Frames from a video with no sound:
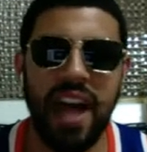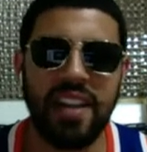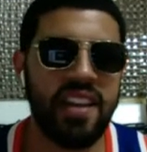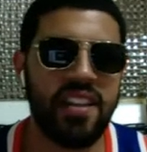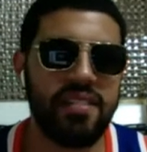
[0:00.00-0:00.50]
know I
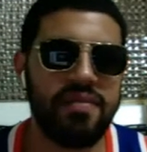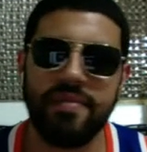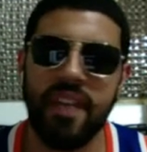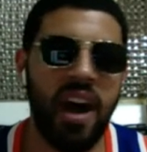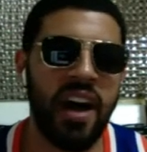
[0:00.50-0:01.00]
how think, their
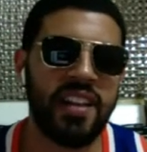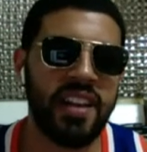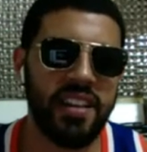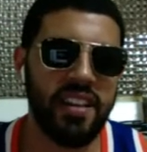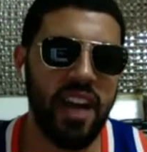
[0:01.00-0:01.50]
tapings. Nah, I, I don't think,
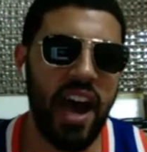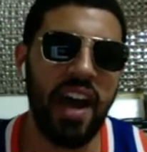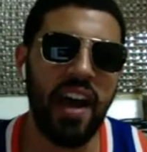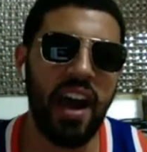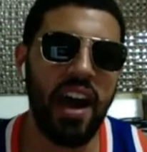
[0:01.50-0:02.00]
know how their
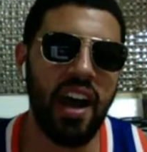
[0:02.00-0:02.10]
tapings I,